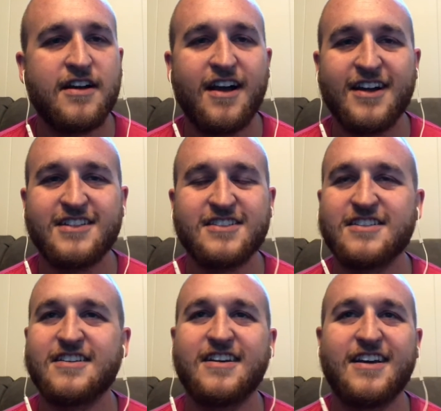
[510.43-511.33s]
It's
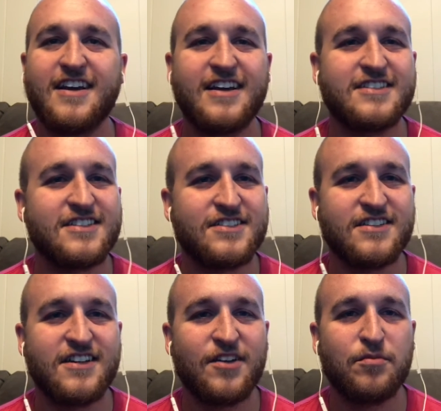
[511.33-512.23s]
just
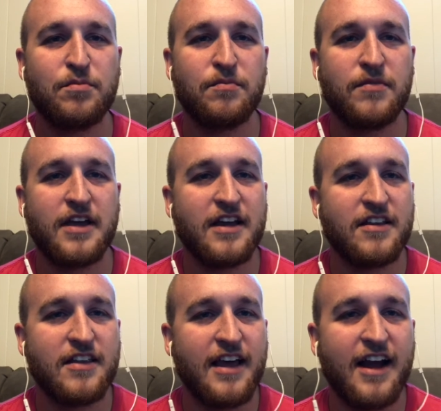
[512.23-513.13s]
kind of
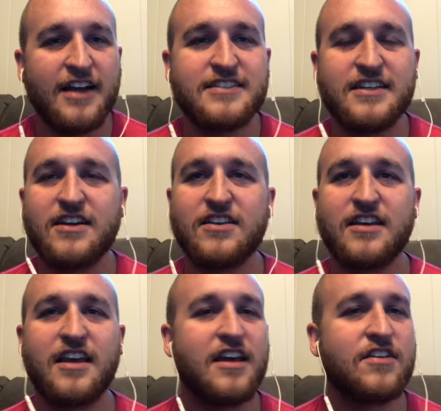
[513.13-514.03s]
that icing on the
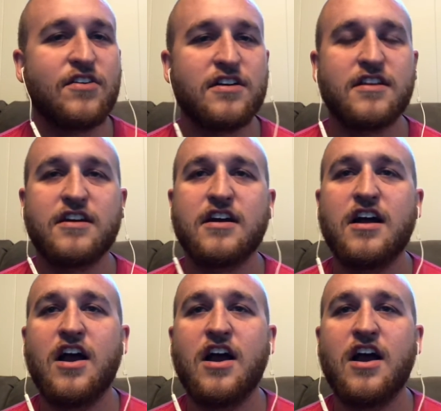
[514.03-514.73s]
cake right there.